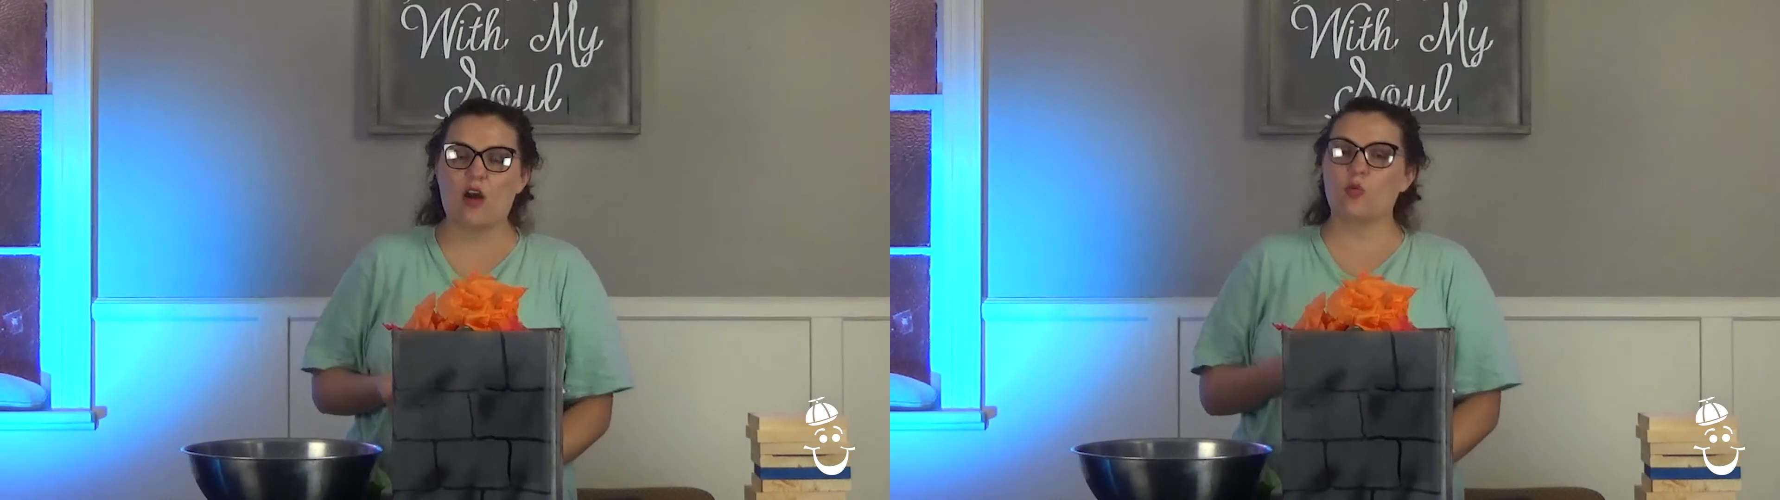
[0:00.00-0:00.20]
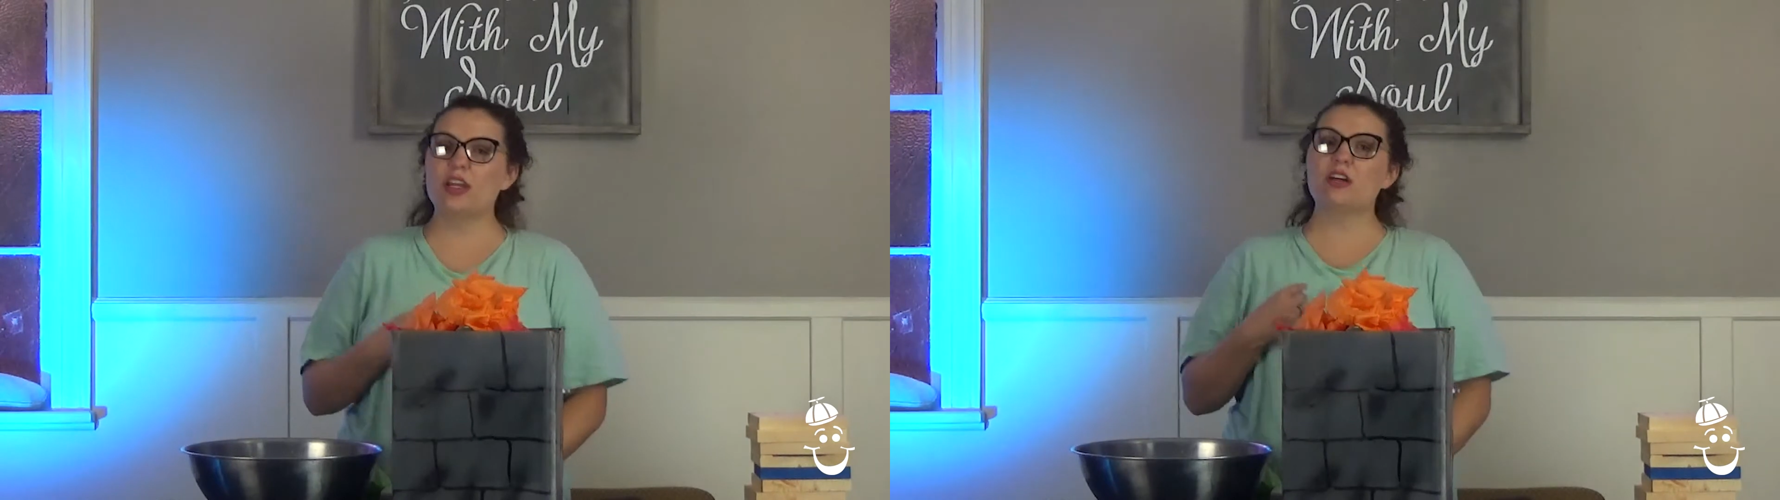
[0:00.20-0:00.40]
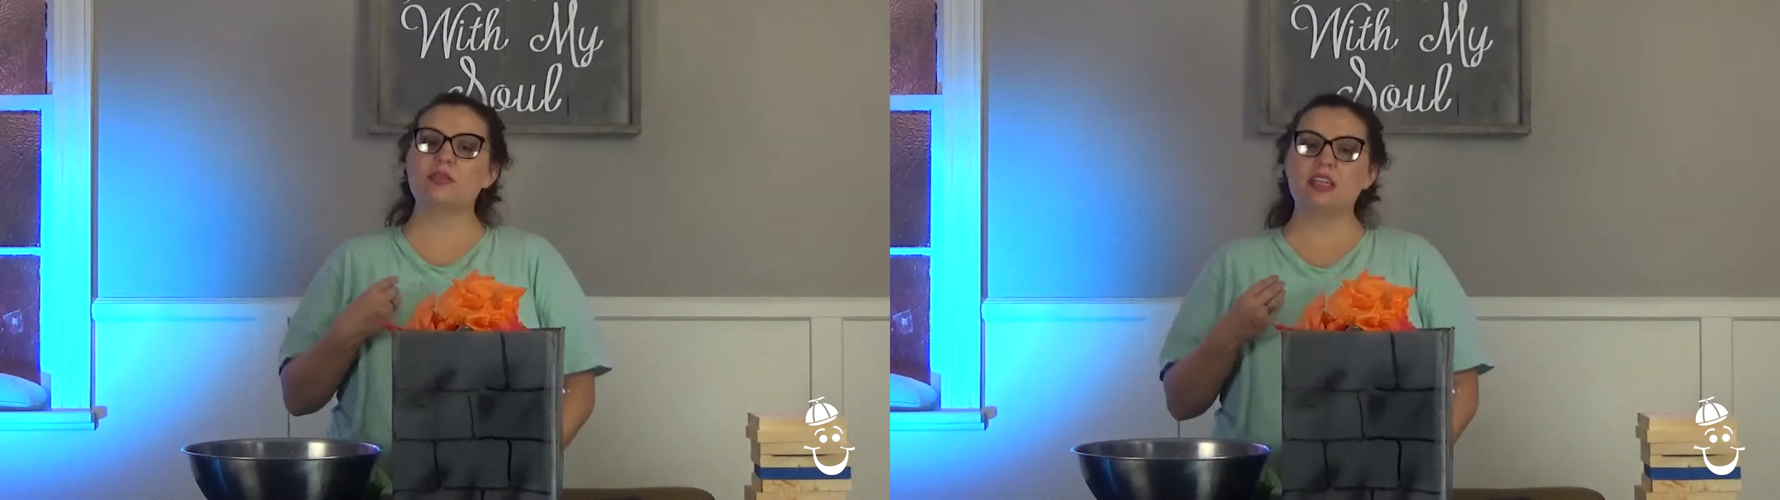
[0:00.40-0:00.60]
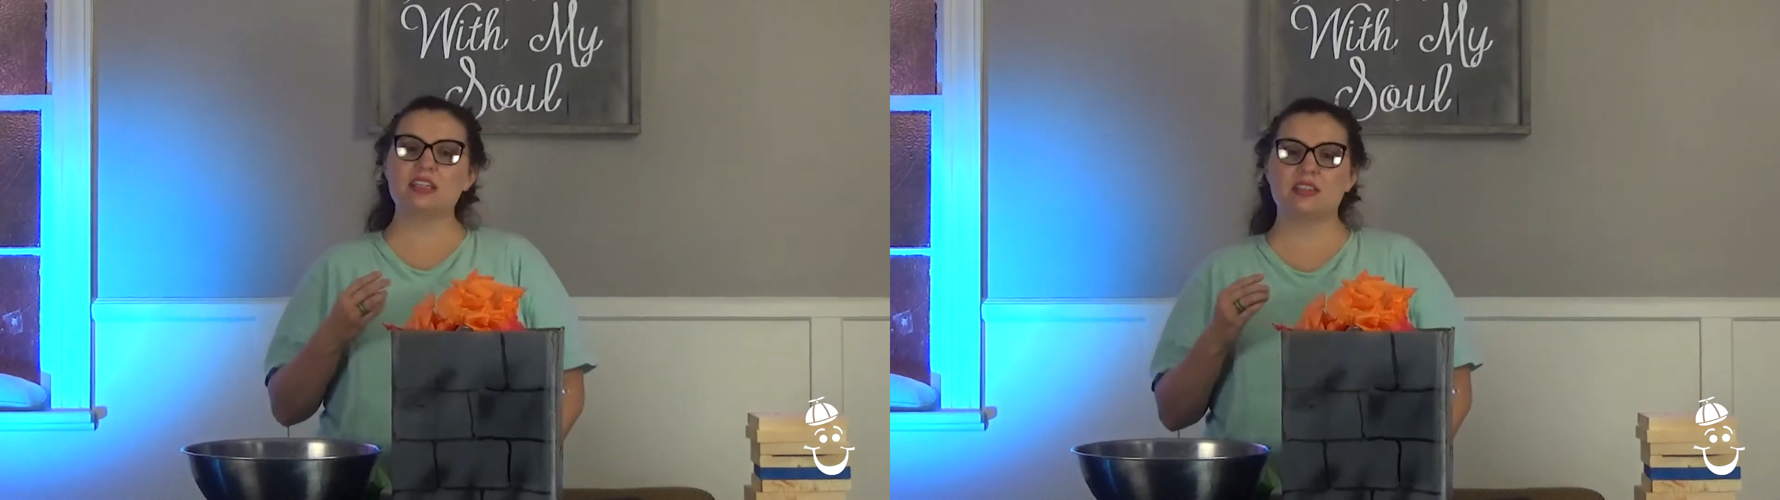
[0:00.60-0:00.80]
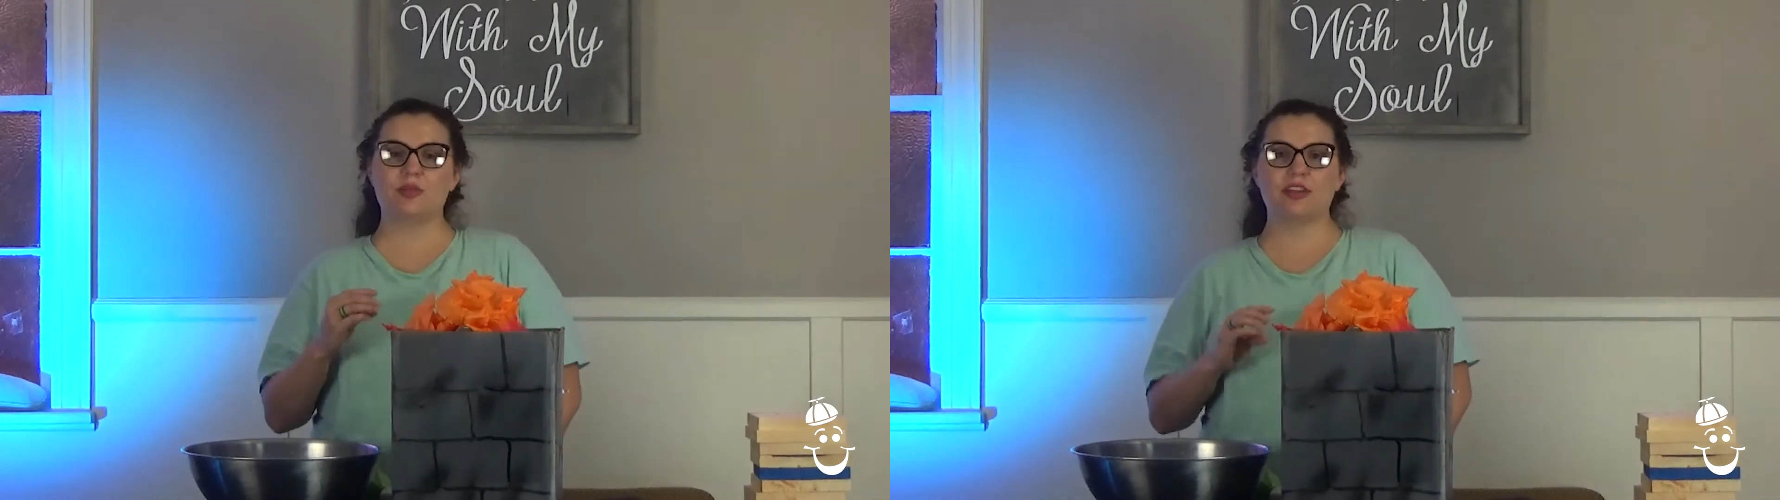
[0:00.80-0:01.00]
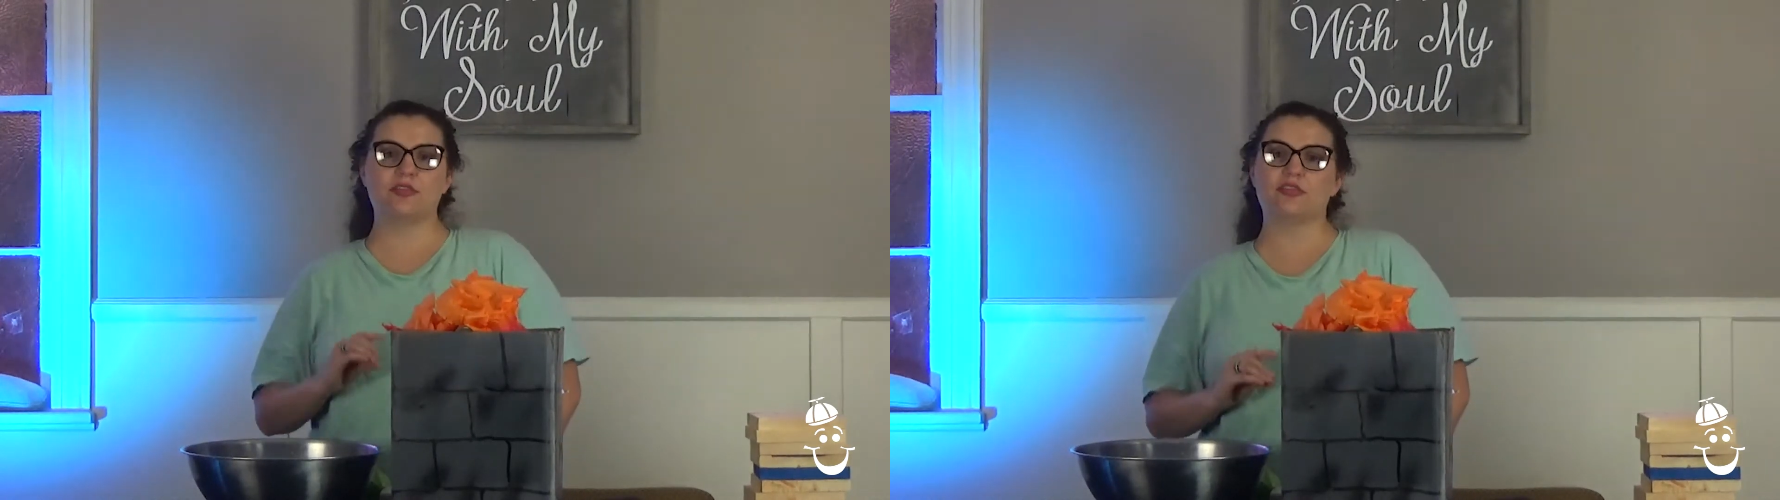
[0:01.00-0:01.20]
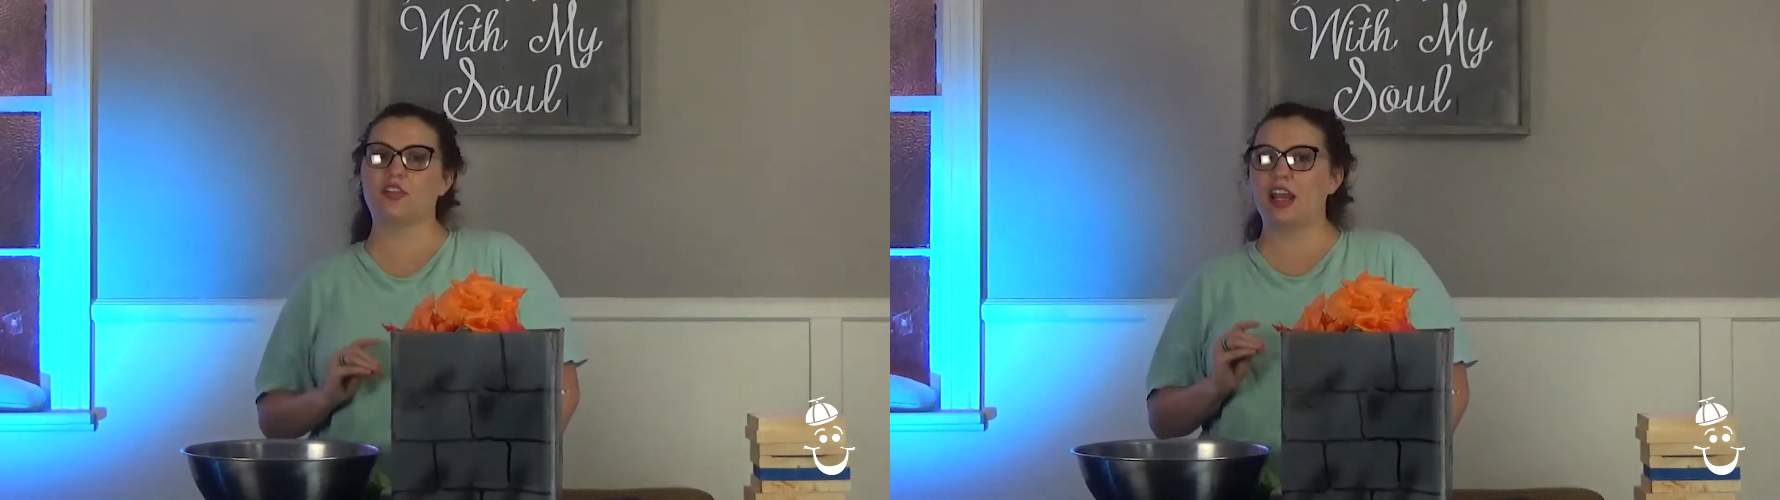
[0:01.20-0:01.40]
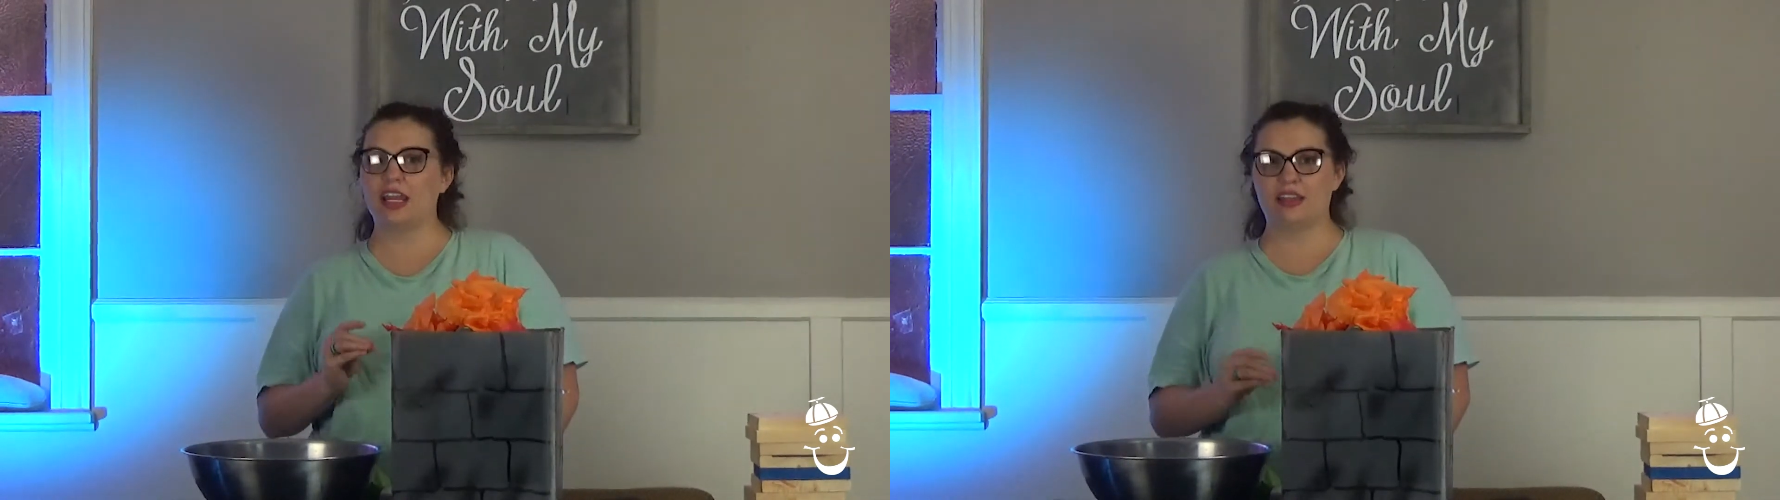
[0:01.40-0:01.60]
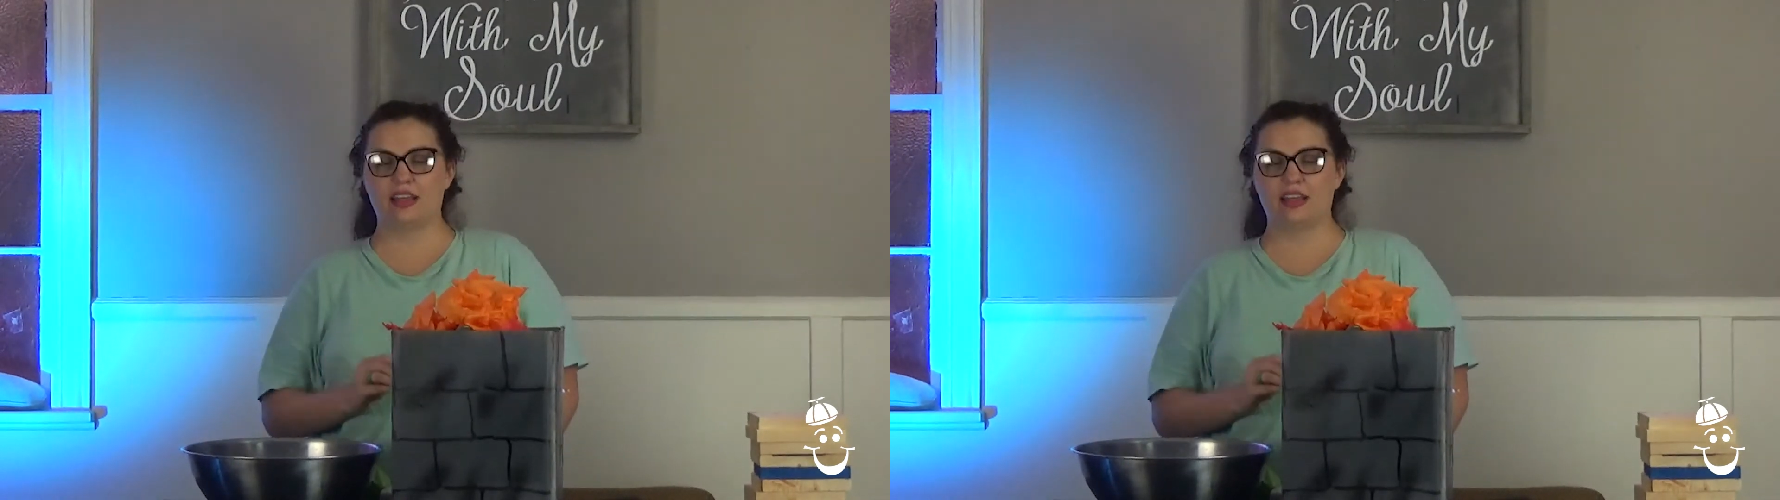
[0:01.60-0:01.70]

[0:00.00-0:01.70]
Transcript: We don't need to be afraid